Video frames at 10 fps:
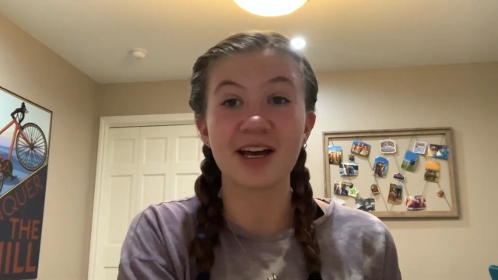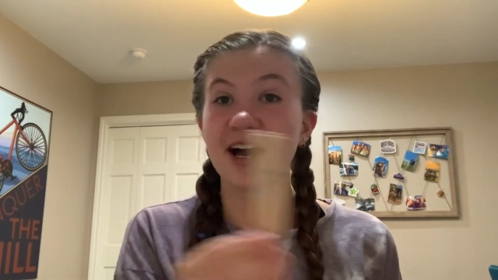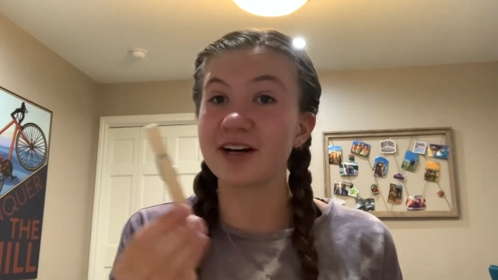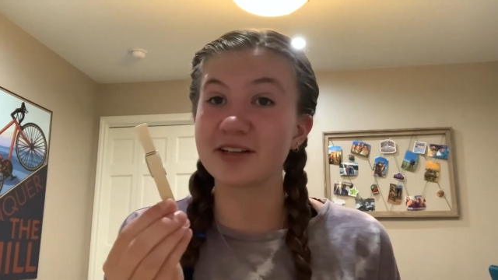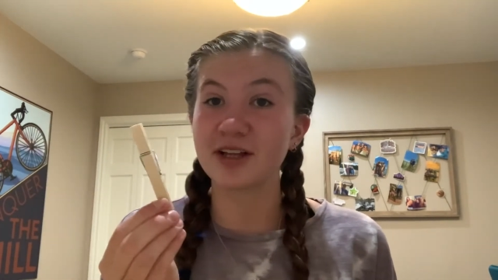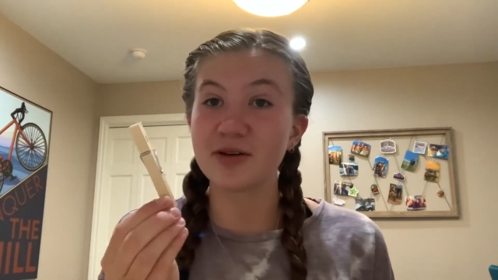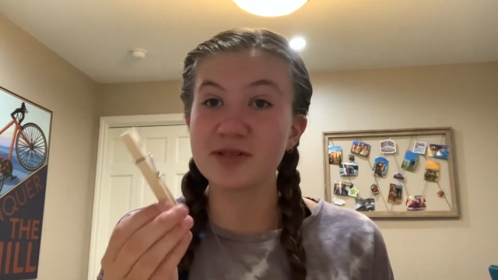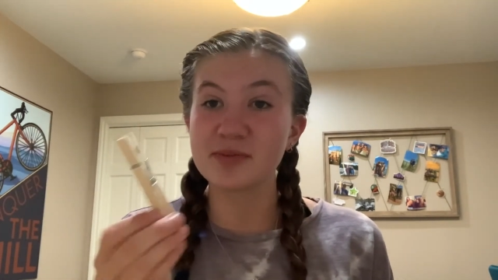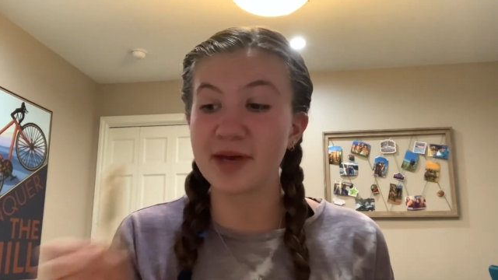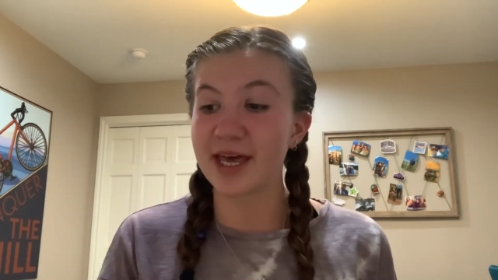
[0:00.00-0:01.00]
a
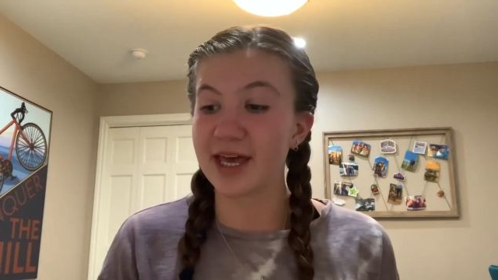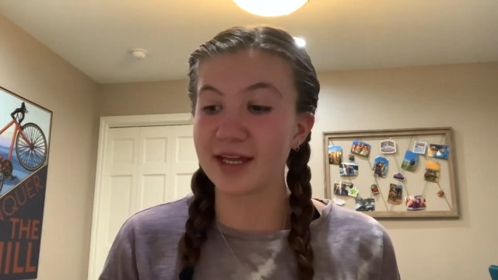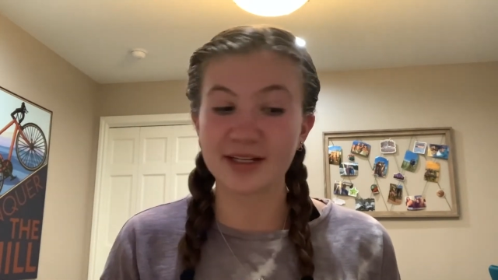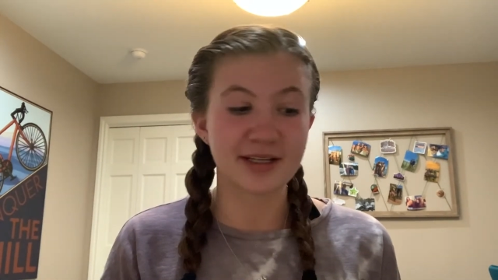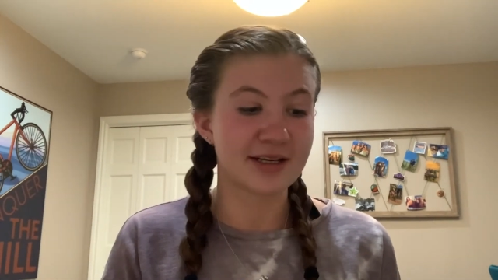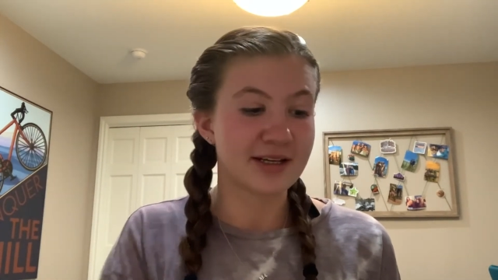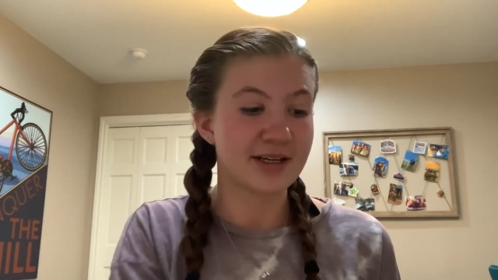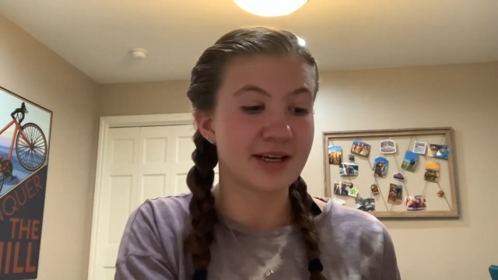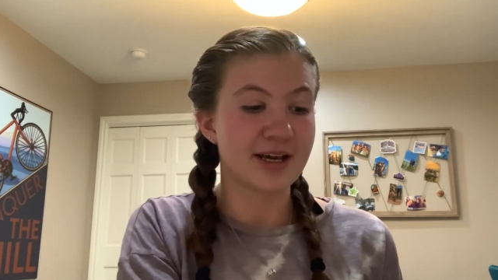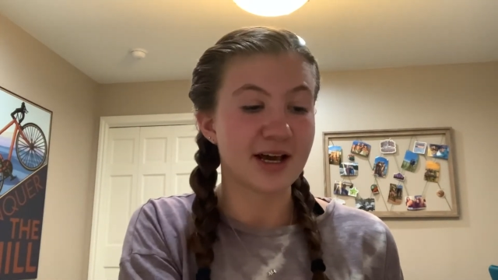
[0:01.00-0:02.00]
clothespin,
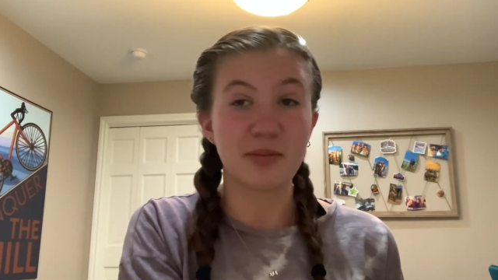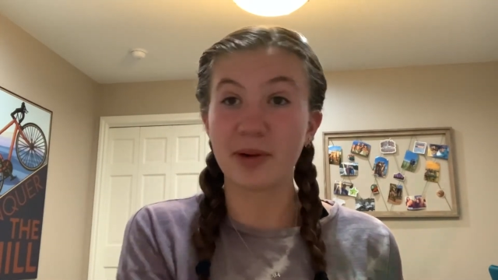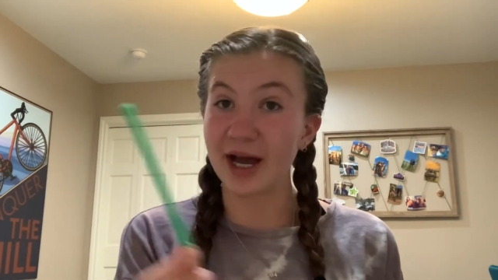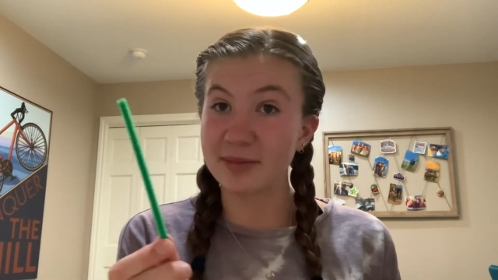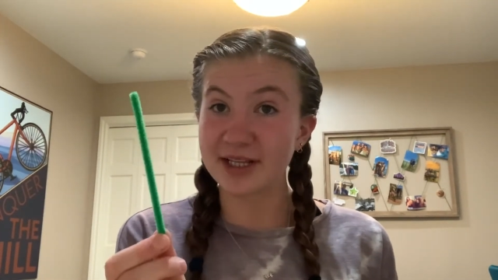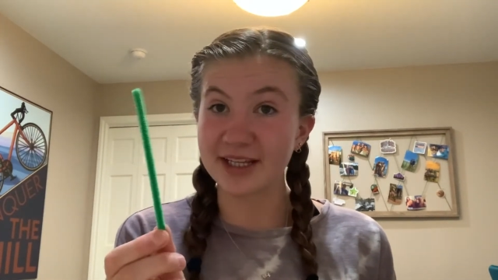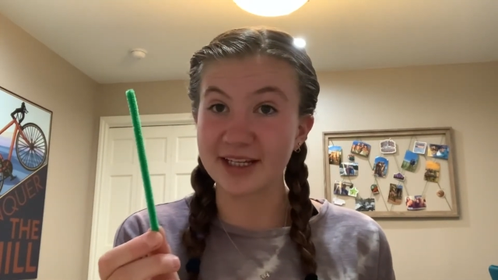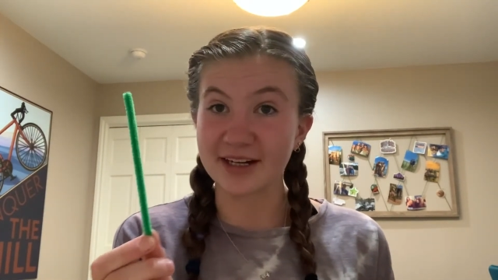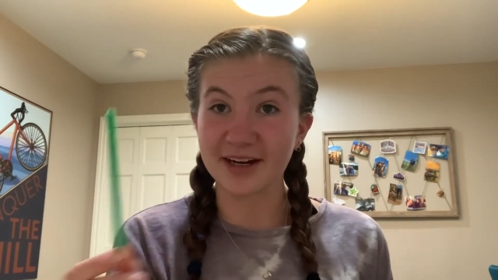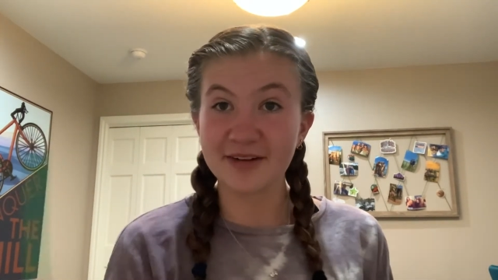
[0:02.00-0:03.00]
a pipe
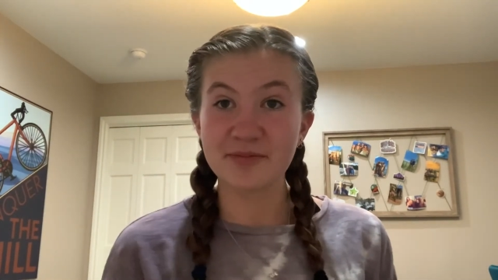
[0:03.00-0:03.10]
cleaner,